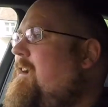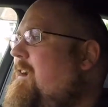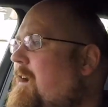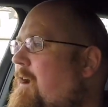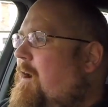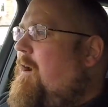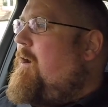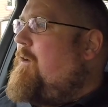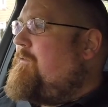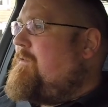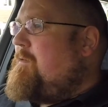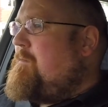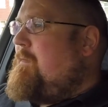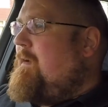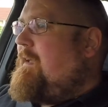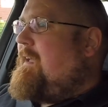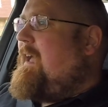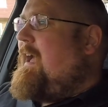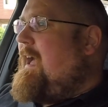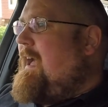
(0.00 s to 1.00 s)
of the
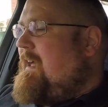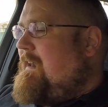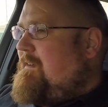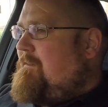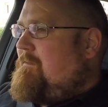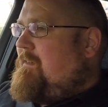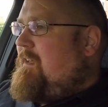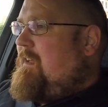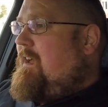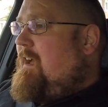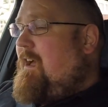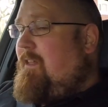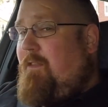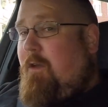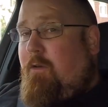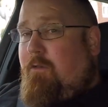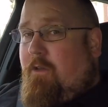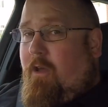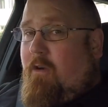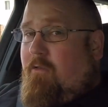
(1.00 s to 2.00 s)
Macan, and
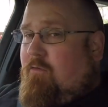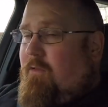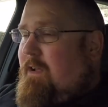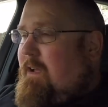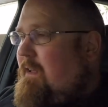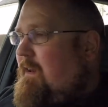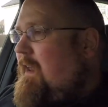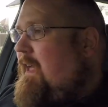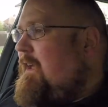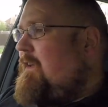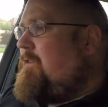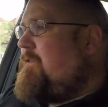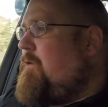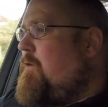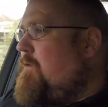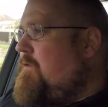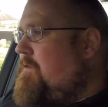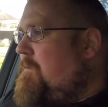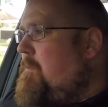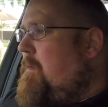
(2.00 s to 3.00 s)
those are real
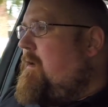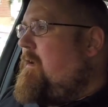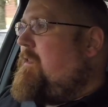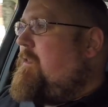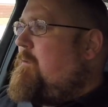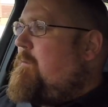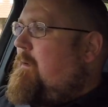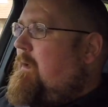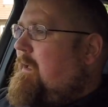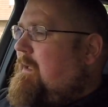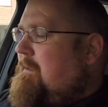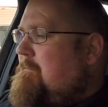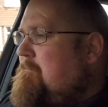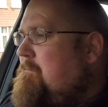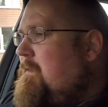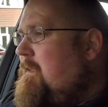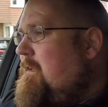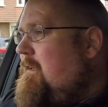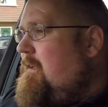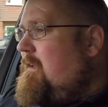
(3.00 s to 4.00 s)
exhausts, by the way.
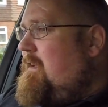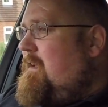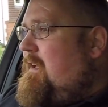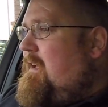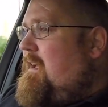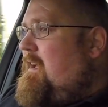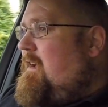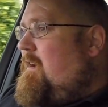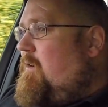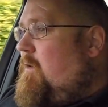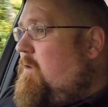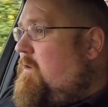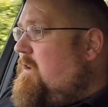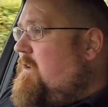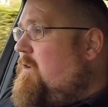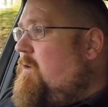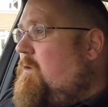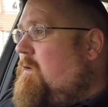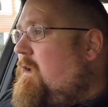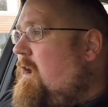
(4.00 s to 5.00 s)
All in
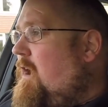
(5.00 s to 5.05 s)
all, I